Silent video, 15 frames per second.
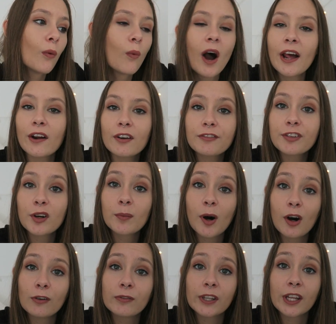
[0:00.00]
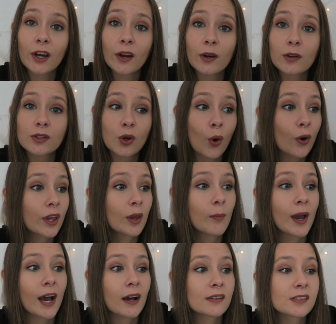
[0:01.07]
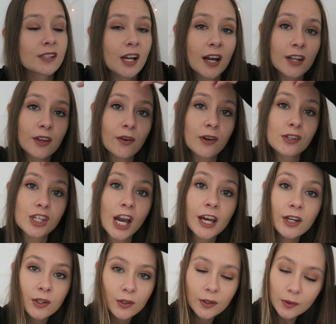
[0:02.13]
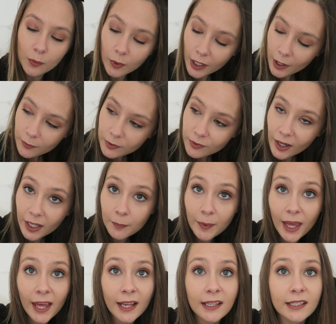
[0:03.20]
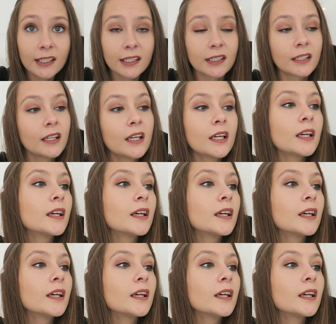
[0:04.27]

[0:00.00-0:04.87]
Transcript: why not film a whole video talking about starting your own channel and what I would recommend and